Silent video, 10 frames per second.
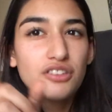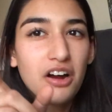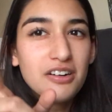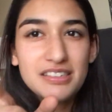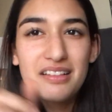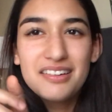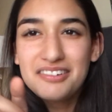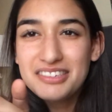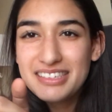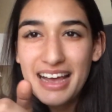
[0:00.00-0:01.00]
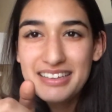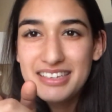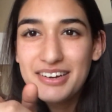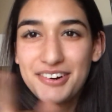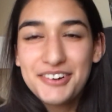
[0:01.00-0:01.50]
Tara's a little
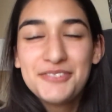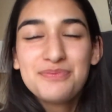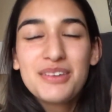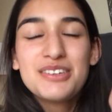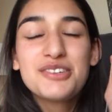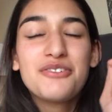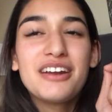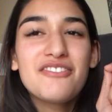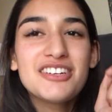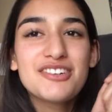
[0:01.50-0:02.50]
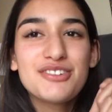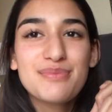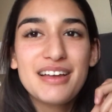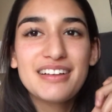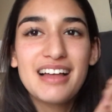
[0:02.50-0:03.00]
sassy girl, so whenever she was
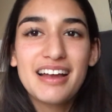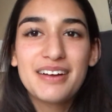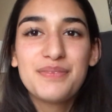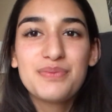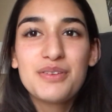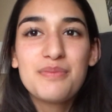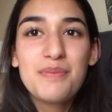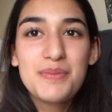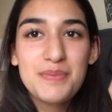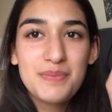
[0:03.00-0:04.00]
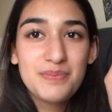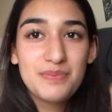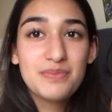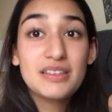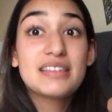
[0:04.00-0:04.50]
being like
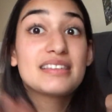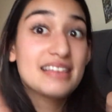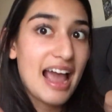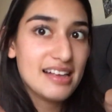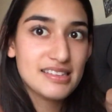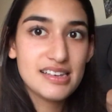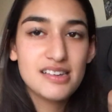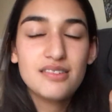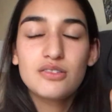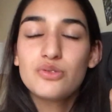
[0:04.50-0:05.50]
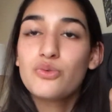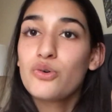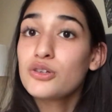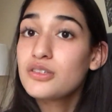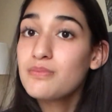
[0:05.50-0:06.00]
sassy
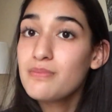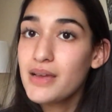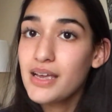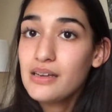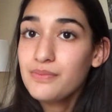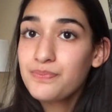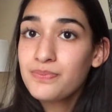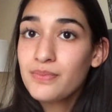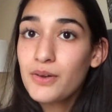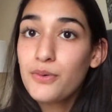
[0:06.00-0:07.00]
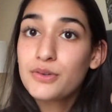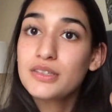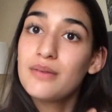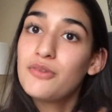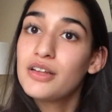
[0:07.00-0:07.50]
towards me or
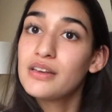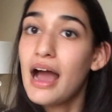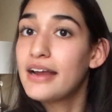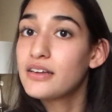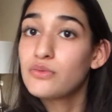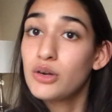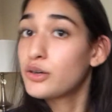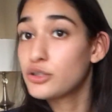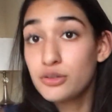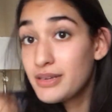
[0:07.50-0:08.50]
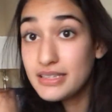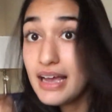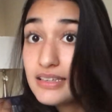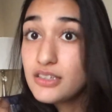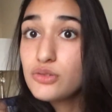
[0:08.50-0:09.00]
someone I didn't want her to be
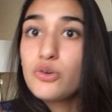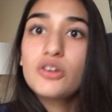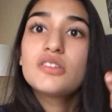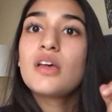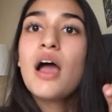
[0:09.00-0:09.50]
sassy towards,